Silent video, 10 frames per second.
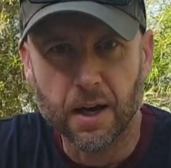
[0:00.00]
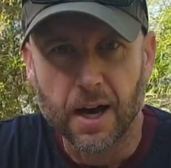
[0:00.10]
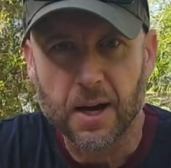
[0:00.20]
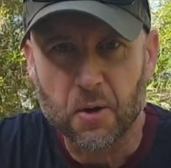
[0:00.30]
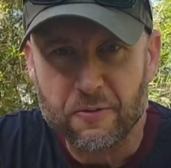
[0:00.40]

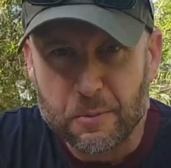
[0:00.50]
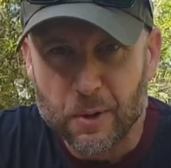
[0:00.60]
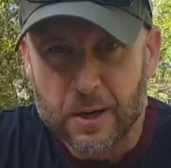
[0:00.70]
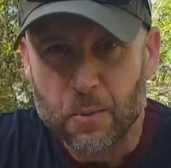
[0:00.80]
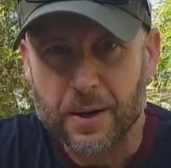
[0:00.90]
Hello
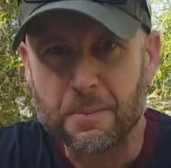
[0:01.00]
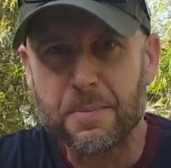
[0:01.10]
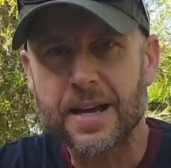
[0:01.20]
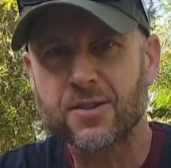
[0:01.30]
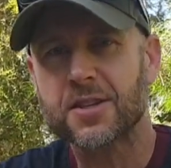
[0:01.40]
everybody, welcome
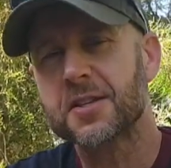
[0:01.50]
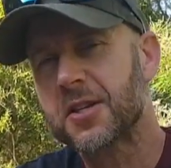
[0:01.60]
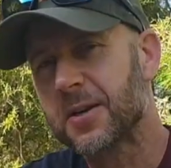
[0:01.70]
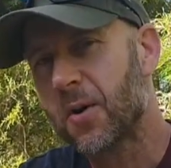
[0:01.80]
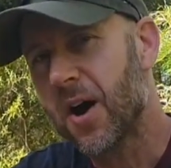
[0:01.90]
back to the channel.